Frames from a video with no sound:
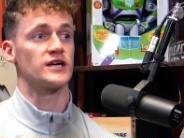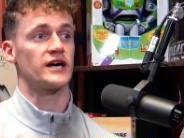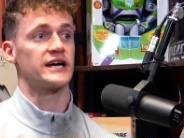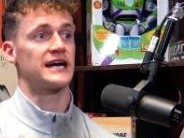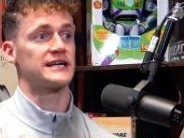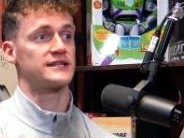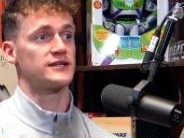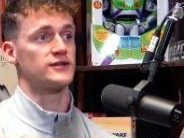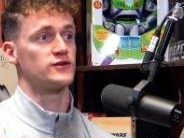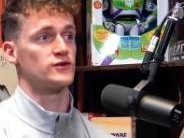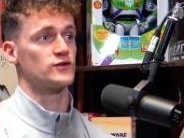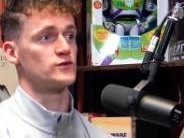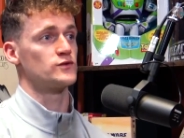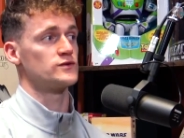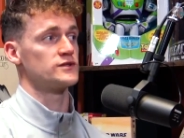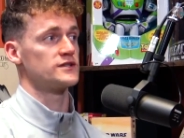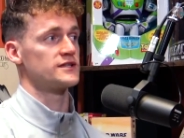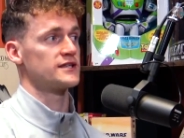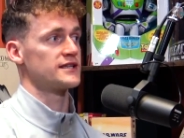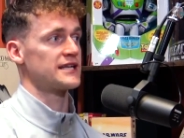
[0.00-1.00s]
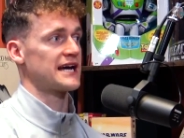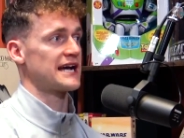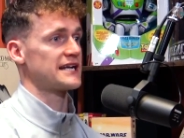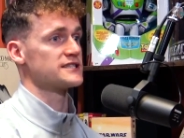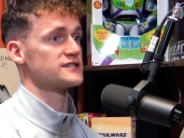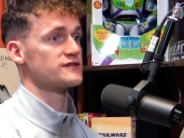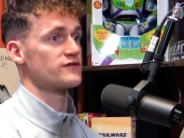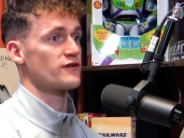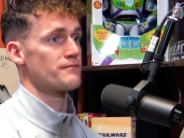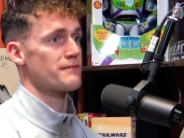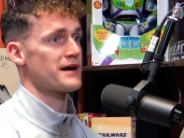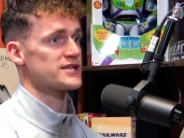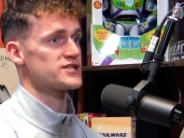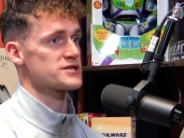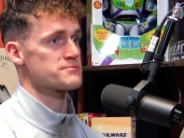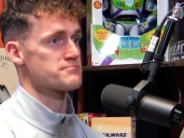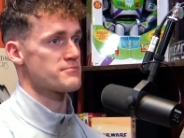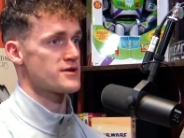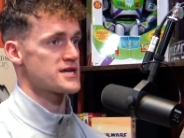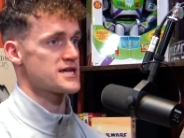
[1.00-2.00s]
I had to do the dance from
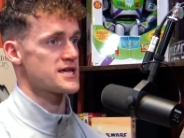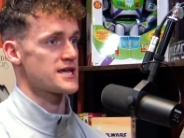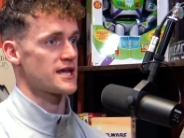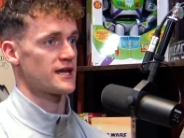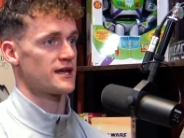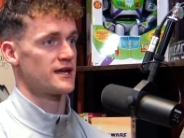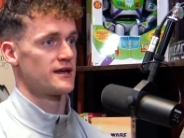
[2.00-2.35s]
Magic Mike.